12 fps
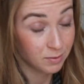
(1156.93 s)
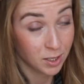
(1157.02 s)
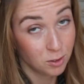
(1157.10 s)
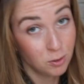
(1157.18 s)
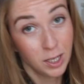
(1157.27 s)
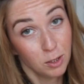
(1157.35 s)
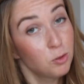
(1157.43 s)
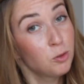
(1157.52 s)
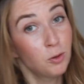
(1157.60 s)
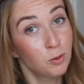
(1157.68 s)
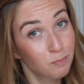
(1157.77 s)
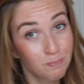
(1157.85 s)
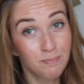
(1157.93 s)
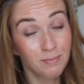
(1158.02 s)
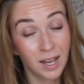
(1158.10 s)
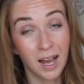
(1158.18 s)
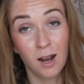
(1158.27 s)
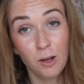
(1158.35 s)
you can do
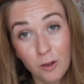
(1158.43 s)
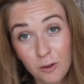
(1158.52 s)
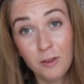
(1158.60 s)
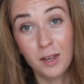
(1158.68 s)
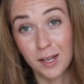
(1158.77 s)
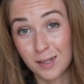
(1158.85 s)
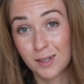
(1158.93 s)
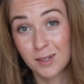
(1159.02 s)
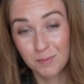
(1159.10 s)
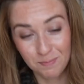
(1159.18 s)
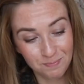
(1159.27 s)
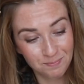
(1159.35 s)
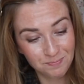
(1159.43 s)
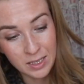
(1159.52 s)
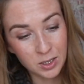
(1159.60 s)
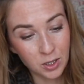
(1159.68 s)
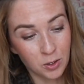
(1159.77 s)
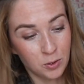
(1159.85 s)
a lot of things.
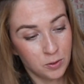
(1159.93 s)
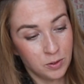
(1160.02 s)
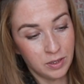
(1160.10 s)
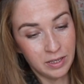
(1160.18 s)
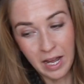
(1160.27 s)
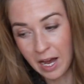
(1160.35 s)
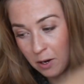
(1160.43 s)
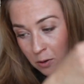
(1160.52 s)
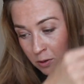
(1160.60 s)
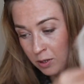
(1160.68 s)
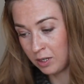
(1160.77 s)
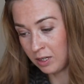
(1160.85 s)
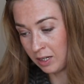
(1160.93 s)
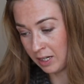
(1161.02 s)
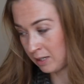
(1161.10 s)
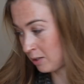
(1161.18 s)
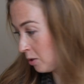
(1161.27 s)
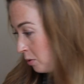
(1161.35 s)
So now
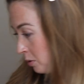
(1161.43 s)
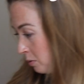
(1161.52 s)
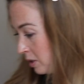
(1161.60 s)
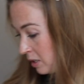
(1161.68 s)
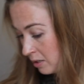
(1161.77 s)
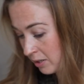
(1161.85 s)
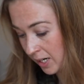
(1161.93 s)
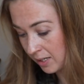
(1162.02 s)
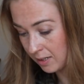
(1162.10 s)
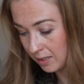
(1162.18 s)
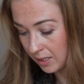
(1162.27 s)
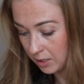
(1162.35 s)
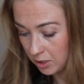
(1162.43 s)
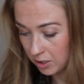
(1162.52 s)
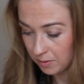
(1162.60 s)
let's sew it with a straight stitch.